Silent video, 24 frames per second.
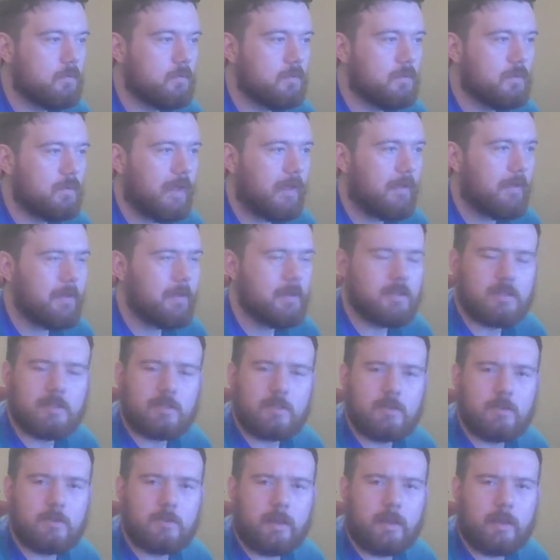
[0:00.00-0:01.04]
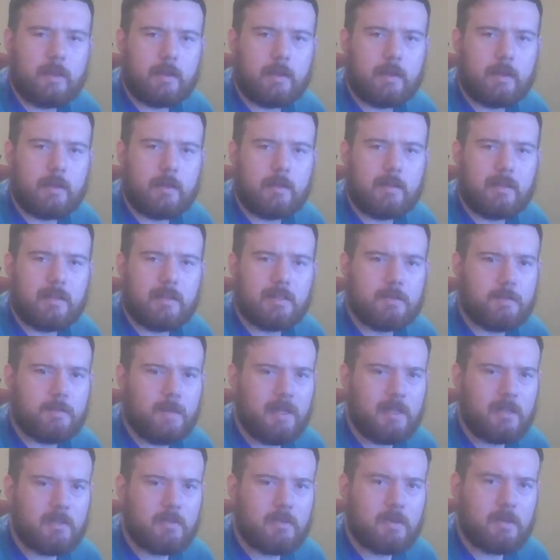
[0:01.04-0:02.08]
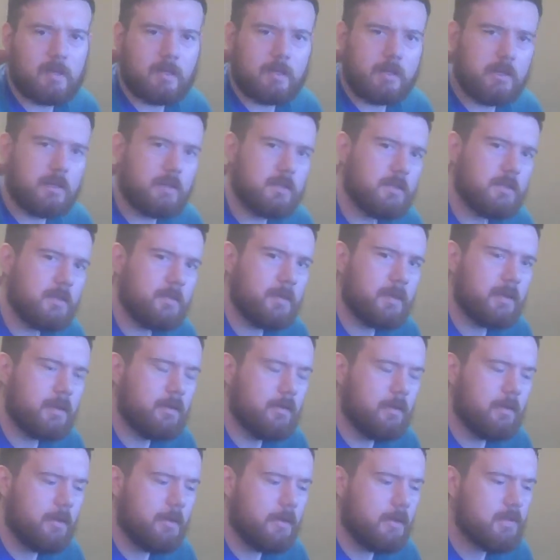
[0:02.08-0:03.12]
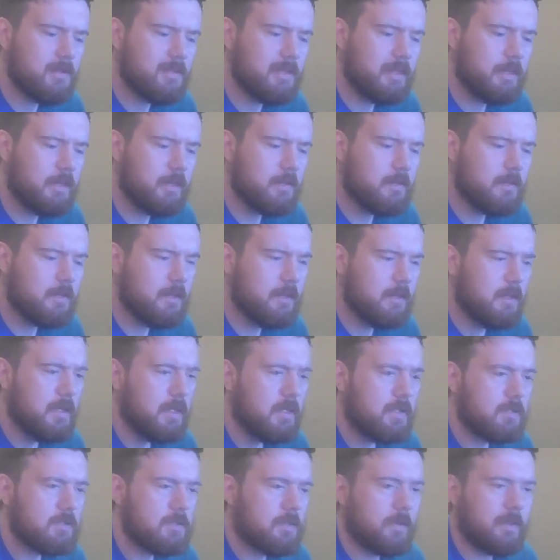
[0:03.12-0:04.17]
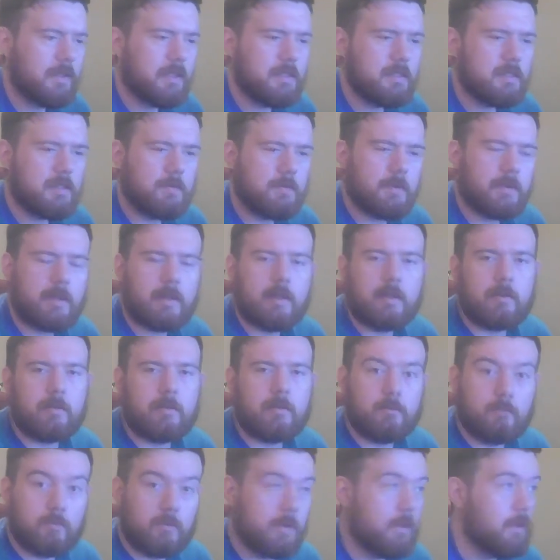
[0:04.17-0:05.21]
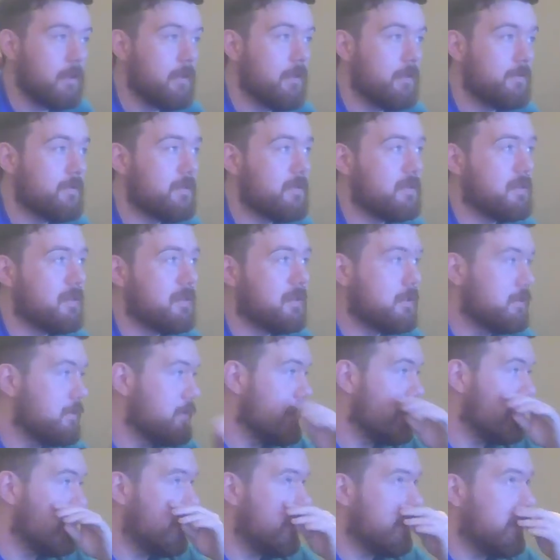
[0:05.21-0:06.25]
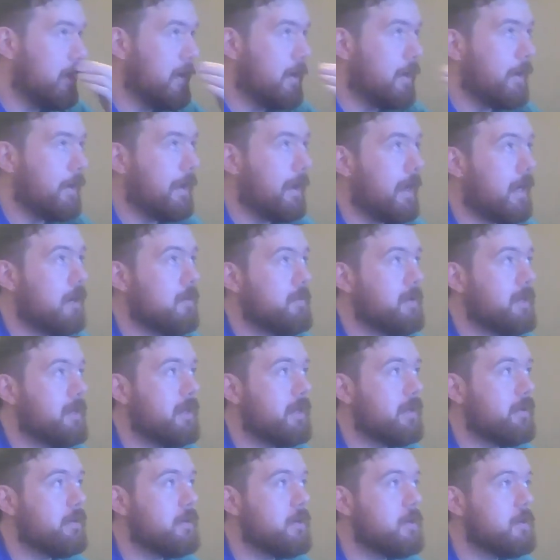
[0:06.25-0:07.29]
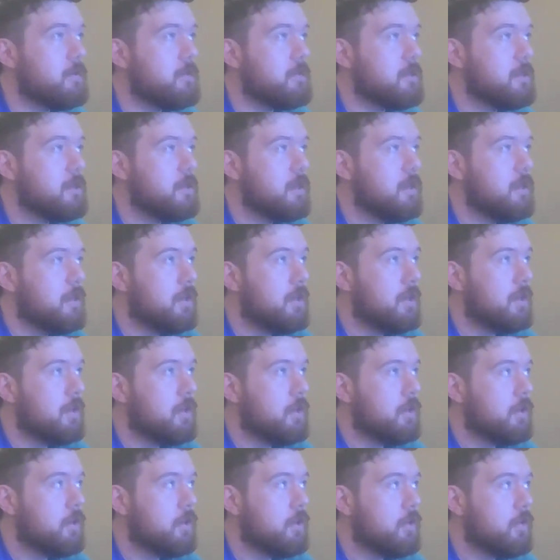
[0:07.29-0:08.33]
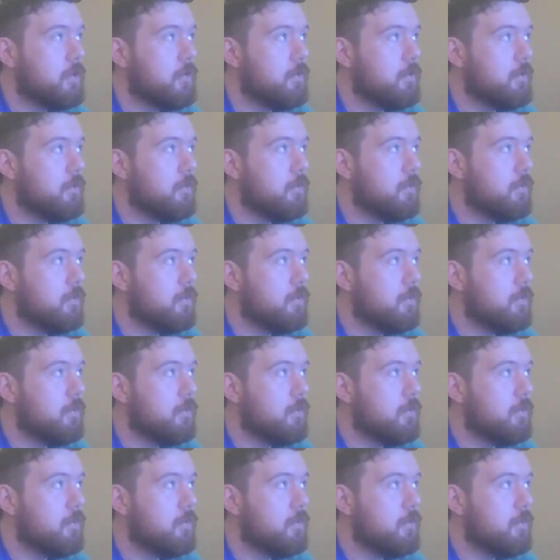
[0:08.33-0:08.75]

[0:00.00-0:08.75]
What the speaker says: I think she's doing like a dispatch work or something along those lines. So that's something that I'd really love to see, is like how many heroes who